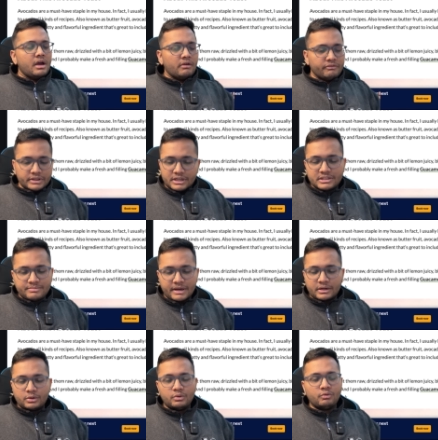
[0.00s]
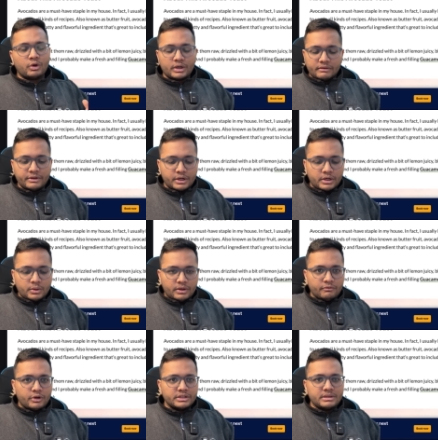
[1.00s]
with respect to whatever you're doing.
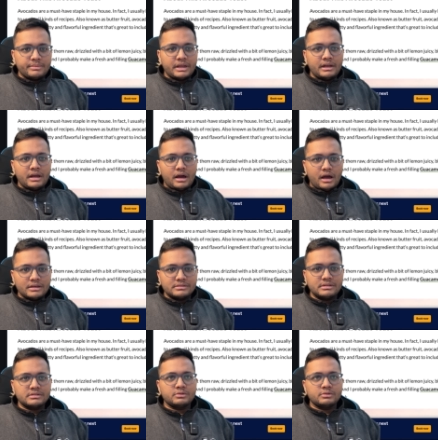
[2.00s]
For example, I'll ask this